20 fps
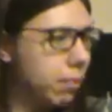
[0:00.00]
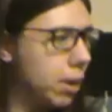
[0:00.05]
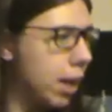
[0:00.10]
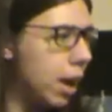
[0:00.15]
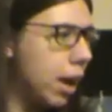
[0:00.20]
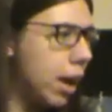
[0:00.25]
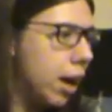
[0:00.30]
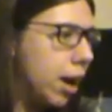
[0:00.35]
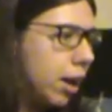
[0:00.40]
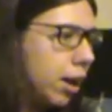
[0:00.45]

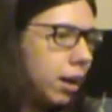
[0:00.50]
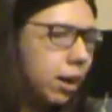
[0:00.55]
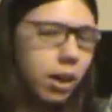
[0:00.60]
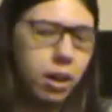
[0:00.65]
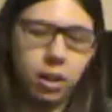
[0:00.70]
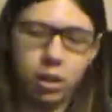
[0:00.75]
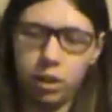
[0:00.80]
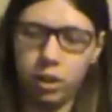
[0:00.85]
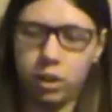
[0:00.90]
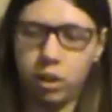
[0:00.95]
And
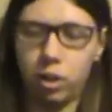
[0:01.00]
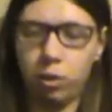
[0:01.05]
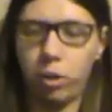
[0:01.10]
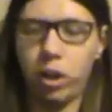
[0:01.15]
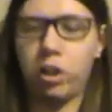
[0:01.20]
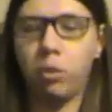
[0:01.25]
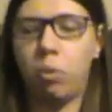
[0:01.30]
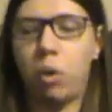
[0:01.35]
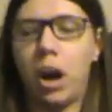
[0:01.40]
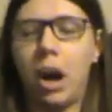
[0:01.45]
this is the
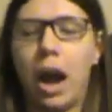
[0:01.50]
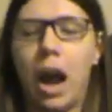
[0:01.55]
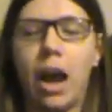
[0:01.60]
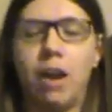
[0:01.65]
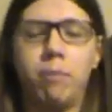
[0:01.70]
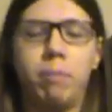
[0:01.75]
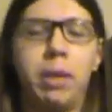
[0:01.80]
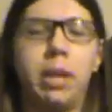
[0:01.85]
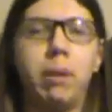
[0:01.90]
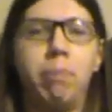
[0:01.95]
reason why
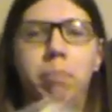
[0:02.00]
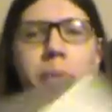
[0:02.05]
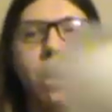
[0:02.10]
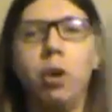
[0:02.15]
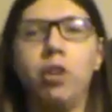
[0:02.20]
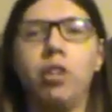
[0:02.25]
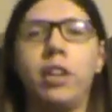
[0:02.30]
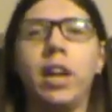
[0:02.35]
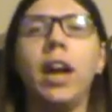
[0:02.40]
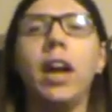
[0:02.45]
I've been
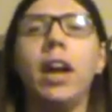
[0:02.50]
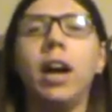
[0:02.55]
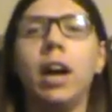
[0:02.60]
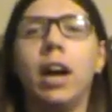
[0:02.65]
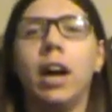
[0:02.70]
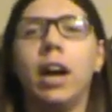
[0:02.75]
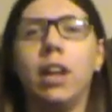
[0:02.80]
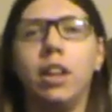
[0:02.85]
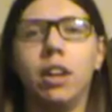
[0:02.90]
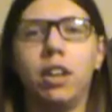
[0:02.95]

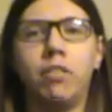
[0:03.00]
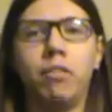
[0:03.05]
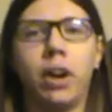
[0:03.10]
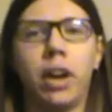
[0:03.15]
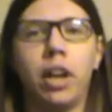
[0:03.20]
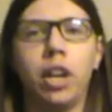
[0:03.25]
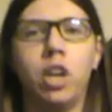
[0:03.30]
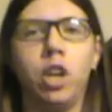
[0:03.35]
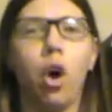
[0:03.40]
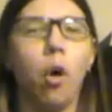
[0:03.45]
abusing this
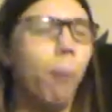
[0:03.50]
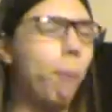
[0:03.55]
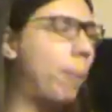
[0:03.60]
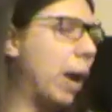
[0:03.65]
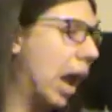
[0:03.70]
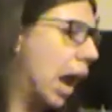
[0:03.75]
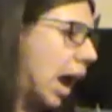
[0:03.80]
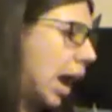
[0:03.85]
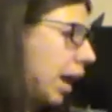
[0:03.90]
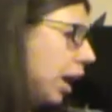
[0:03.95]
fucking
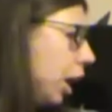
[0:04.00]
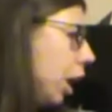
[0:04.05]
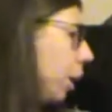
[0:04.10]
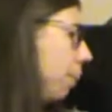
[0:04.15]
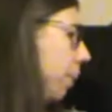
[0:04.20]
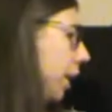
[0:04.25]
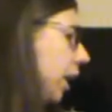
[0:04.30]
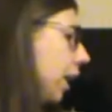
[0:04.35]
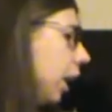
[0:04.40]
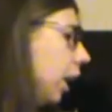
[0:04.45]
notepad,
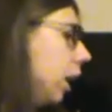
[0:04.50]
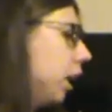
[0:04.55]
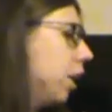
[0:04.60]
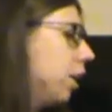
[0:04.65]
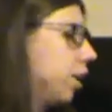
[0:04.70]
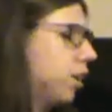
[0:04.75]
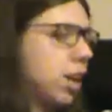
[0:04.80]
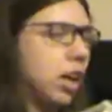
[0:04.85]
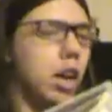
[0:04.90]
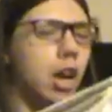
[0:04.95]

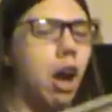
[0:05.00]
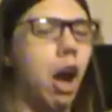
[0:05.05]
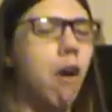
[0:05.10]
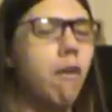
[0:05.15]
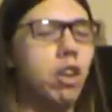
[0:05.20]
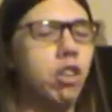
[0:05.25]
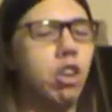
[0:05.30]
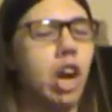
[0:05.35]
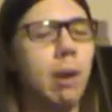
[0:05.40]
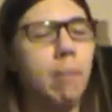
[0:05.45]
because
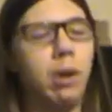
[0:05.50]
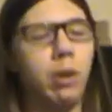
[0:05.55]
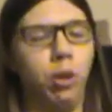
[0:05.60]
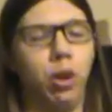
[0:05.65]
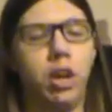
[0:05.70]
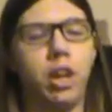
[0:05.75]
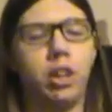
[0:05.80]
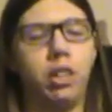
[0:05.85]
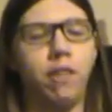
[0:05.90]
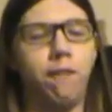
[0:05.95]
every time I
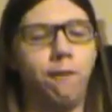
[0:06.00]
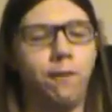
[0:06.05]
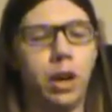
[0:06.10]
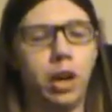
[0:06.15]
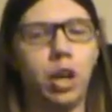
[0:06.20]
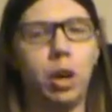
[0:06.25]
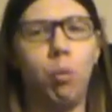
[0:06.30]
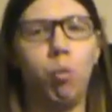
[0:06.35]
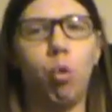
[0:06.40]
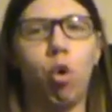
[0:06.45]
look at the
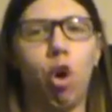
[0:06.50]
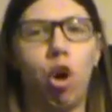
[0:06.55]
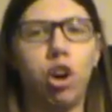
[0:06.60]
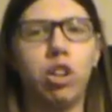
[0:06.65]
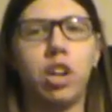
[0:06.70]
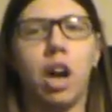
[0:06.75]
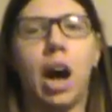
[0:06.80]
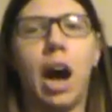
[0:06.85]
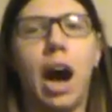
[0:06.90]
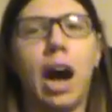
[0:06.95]
fucking
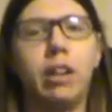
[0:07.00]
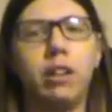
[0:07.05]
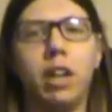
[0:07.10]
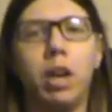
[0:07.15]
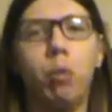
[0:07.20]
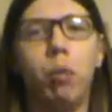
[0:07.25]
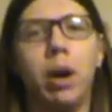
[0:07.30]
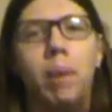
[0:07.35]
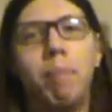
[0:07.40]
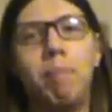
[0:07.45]
words, I
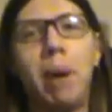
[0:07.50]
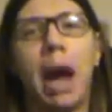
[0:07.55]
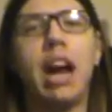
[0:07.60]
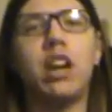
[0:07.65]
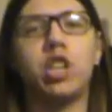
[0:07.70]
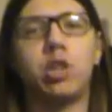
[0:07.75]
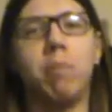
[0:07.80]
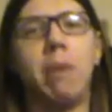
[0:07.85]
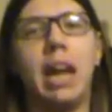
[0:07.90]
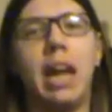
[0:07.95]
only want to
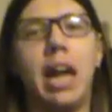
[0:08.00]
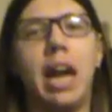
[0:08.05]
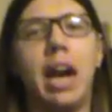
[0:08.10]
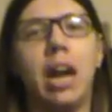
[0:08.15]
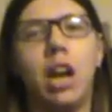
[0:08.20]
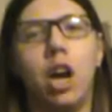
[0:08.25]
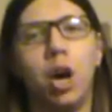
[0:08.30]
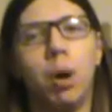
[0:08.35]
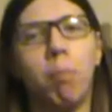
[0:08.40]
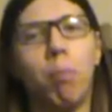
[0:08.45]
bash my
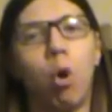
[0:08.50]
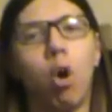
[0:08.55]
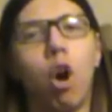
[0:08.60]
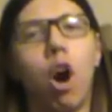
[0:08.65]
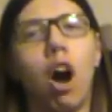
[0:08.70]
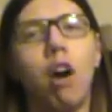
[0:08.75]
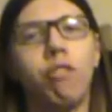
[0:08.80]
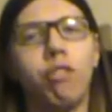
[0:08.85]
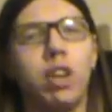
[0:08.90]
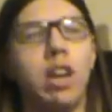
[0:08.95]
head more
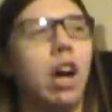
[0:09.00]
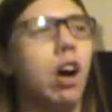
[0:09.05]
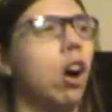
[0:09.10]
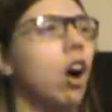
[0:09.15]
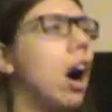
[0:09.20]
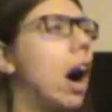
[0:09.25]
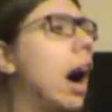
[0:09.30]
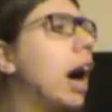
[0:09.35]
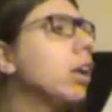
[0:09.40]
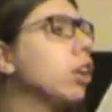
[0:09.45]
often.
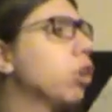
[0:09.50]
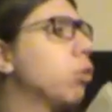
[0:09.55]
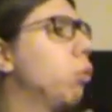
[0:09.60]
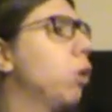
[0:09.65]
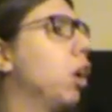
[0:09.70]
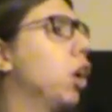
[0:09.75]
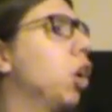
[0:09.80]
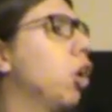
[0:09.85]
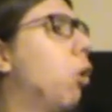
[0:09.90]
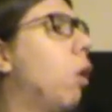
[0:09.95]
Hell, I just
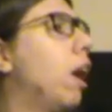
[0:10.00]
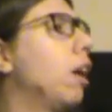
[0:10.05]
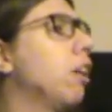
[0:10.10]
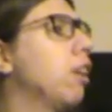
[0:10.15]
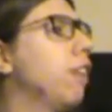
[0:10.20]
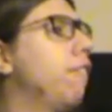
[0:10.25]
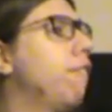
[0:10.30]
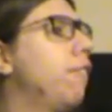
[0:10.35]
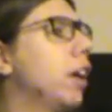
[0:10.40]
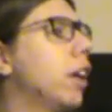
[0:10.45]
want to go out
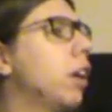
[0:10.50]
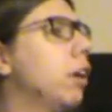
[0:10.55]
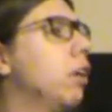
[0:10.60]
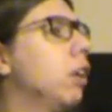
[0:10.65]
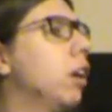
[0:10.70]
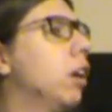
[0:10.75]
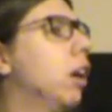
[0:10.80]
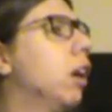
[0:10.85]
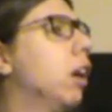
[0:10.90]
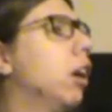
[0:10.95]
to the
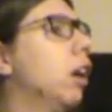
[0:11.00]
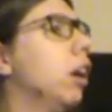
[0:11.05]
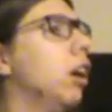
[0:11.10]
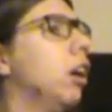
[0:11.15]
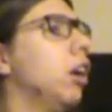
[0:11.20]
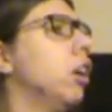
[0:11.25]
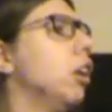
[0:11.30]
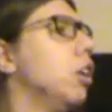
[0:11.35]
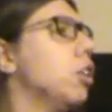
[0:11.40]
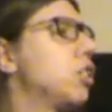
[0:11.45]
fucking uh,
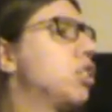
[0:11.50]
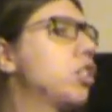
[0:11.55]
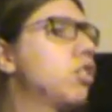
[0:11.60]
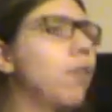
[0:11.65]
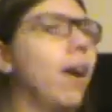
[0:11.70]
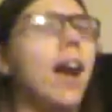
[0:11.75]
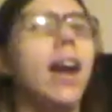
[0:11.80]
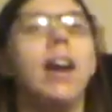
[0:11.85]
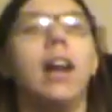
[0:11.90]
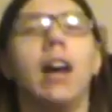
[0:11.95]

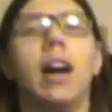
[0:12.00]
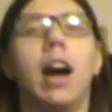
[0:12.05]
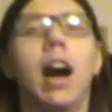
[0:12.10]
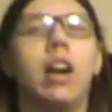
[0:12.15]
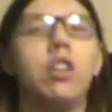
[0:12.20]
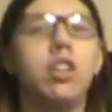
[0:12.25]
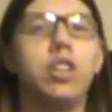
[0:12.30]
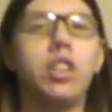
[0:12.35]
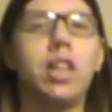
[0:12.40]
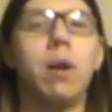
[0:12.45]
street
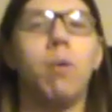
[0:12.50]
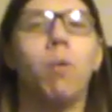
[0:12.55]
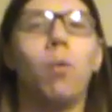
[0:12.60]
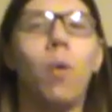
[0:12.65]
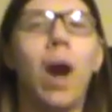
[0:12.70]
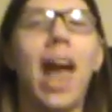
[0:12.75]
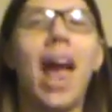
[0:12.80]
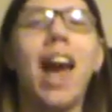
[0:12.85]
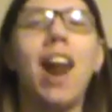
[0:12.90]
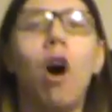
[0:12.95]
and just get
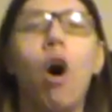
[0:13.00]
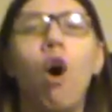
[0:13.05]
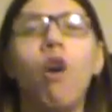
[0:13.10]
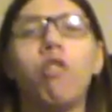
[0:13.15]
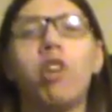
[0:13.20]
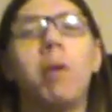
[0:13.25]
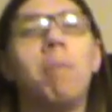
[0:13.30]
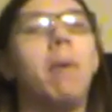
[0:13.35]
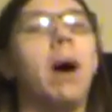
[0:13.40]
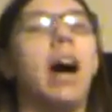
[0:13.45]
ran
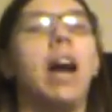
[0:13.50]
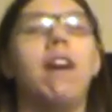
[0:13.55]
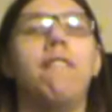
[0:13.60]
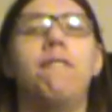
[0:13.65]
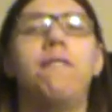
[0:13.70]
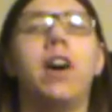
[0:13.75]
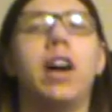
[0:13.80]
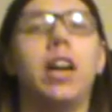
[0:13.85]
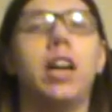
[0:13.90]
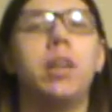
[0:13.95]
over by a
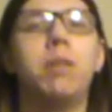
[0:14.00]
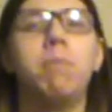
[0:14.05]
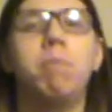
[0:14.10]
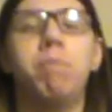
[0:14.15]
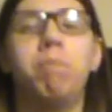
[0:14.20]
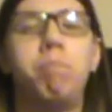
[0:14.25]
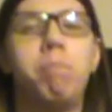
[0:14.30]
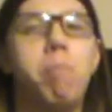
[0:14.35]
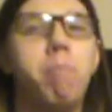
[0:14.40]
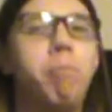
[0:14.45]

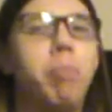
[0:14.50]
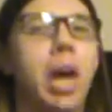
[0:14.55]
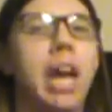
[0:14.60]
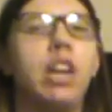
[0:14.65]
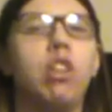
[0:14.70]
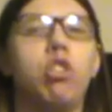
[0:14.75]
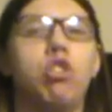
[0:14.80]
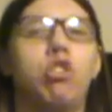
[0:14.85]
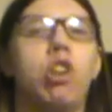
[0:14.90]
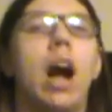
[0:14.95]
fucking
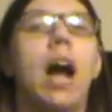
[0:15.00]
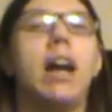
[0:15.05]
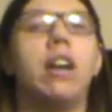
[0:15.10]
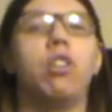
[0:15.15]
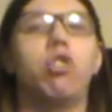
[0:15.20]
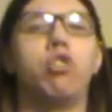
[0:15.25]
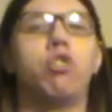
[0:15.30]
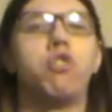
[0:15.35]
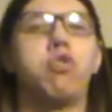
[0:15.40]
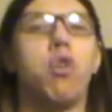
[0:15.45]
big giant
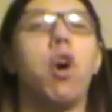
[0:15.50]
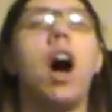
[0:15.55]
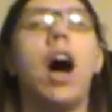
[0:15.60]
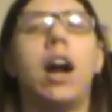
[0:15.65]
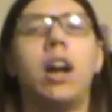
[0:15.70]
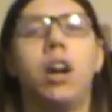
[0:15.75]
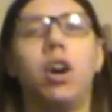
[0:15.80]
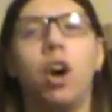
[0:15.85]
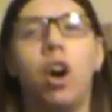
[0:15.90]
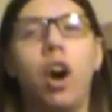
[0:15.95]

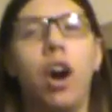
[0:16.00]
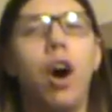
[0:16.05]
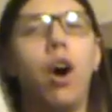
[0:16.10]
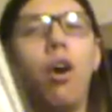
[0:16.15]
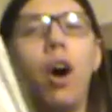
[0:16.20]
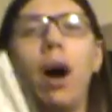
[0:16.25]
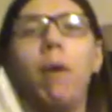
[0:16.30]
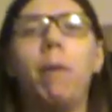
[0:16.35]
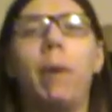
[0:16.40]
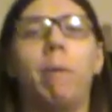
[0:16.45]
truck.
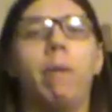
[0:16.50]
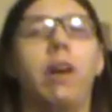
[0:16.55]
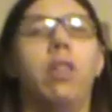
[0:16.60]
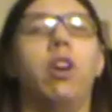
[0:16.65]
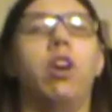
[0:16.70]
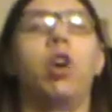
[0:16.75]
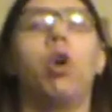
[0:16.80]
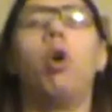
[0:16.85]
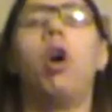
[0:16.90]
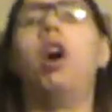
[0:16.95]
Hell, I would
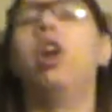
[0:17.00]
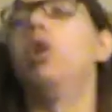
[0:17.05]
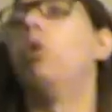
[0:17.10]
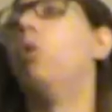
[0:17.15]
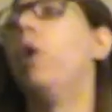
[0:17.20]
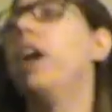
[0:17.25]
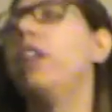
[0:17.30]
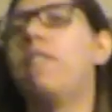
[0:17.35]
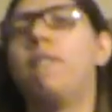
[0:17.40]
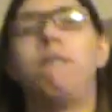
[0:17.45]
rather go all
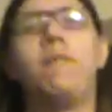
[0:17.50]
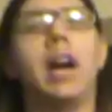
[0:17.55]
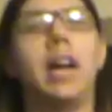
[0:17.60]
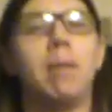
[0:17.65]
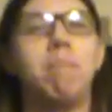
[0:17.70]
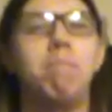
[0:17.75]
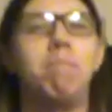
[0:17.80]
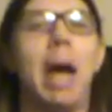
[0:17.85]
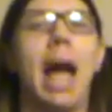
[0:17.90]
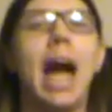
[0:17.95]
the way to
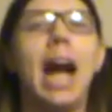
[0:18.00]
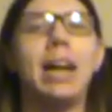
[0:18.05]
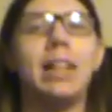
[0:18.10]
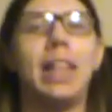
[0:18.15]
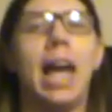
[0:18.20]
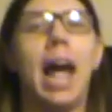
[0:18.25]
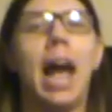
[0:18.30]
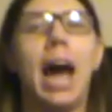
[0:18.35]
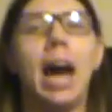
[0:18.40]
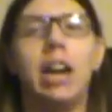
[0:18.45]
fucking
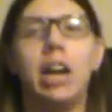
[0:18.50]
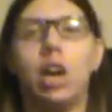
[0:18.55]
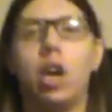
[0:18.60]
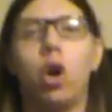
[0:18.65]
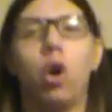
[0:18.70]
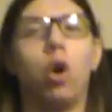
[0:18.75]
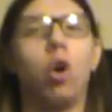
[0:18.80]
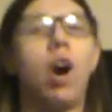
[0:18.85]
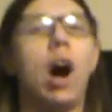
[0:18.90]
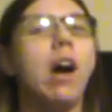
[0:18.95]
Baghdad
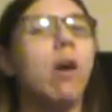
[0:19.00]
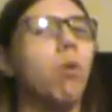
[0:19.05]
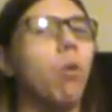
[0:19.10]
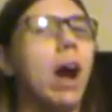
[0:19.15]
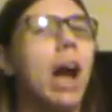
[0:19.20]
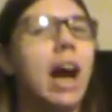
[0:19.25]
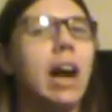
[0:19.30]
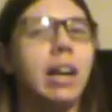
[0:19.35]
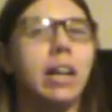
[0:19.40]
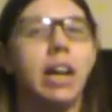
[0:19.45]
or
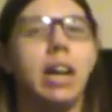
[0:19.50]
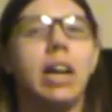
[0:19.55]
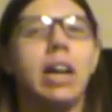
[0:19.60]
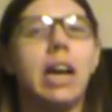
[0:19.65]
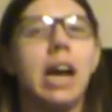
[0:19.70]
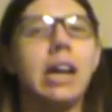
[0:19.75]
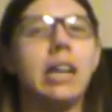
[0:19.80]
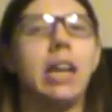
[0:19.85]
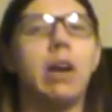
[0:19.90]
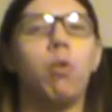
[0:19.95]
Iraq
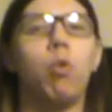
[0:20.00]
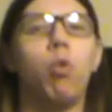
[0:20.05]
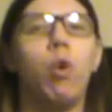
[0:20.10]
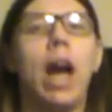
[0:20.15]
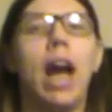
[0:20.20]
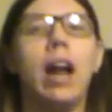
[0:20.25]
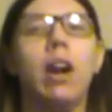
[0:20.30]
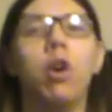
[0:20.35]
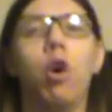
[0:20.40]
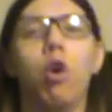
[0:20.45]
and get
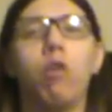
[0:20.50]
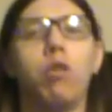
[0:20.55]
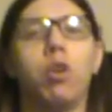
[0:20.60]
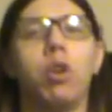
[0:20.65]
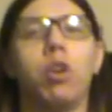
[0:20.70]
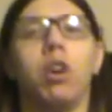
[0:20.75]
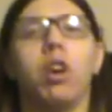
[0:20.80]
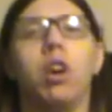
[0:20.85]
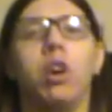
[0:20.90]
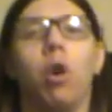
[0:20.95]
ran
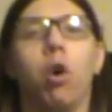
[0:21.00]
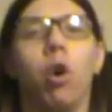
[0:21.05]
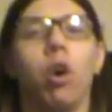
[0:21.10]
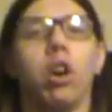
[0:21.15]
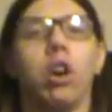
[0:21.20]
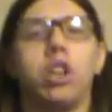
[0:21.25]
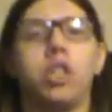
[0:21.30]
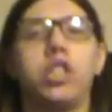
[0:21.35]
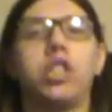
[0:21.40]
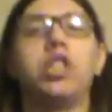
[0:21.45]
over
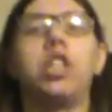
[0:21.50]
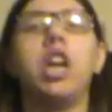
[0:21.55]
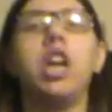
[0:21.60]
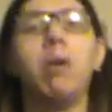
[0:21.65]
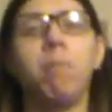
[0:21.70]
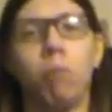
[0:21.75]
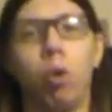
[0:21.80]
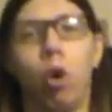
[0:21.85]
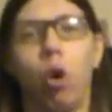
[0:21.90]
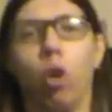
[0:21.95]
or
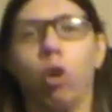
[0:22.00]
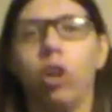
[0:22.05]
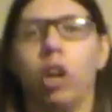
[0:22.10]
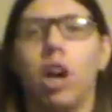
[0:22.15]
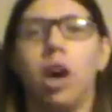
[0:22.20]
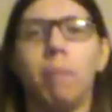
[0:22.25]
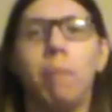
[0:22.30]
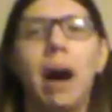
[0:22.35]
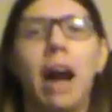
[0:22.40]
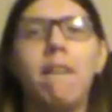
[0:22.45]
steamrolled
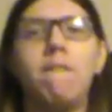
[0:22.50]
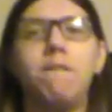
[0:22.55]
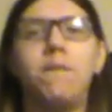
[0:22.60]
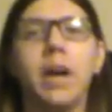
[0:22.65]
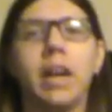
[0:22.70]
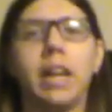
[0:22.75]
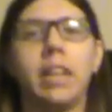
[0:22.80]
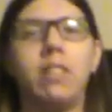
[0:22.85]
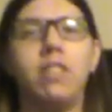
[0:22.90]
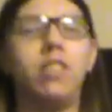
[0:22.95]
by a
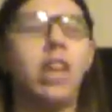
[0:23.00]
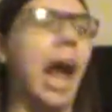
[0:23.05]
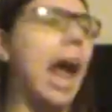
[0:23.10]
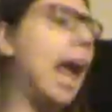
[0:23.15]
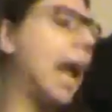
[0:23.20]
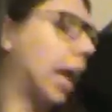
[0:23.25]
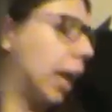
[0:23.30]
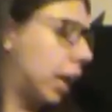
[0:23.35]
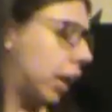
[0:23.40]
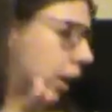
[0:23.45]
fucking
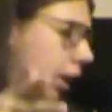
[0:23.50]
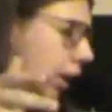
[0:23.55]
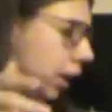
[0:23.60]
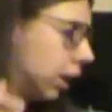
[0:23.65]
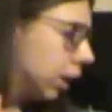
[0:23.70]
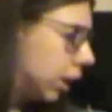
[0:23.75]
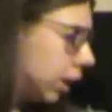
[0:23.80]
tank.